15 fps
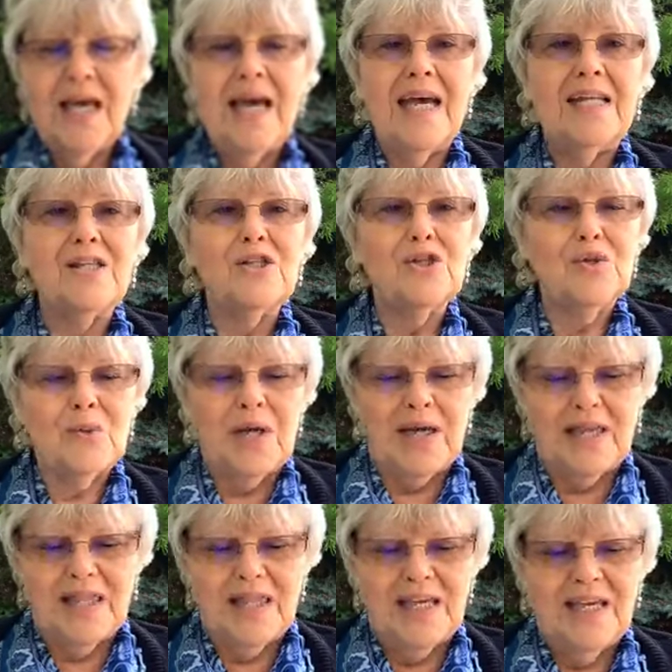and
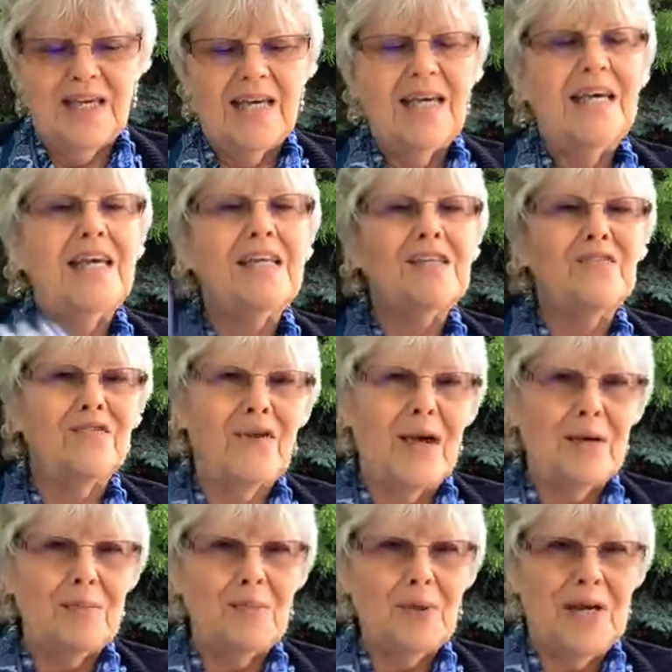strength in
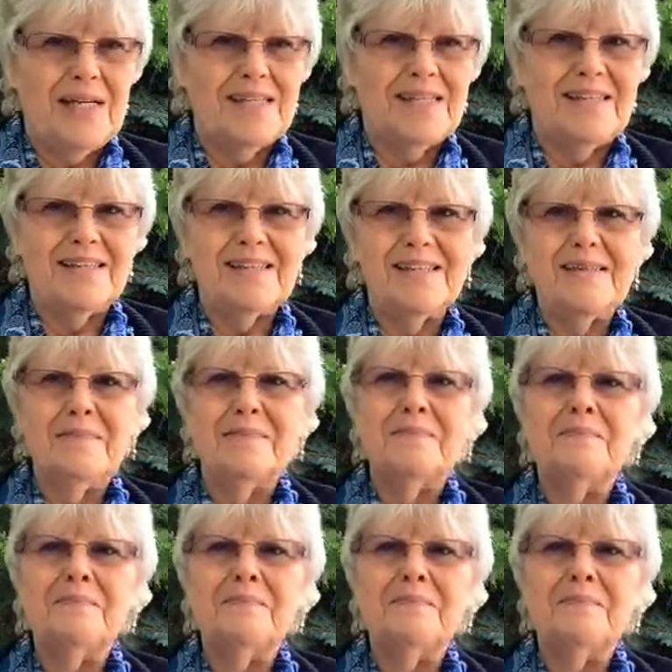divine presence.